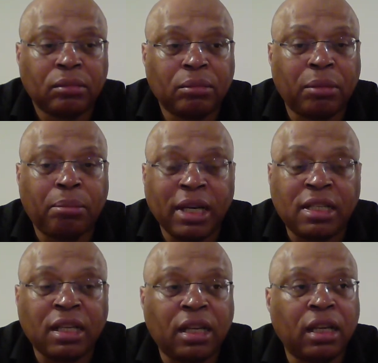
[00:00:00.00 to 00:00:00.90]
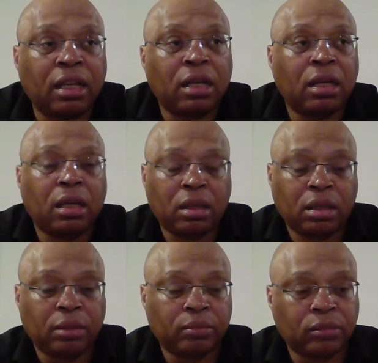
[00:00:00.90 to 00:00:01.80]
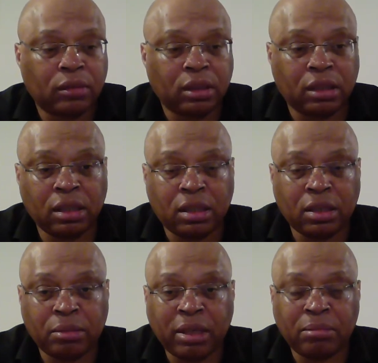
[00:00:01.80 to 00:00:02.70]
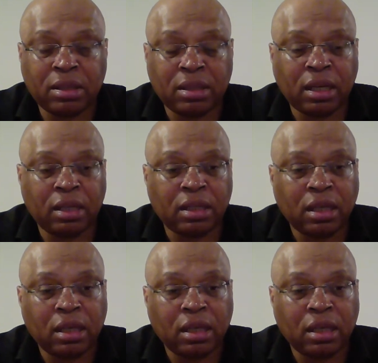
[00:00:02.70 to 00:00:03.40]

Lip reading: But basically, the solicitors made mistakes.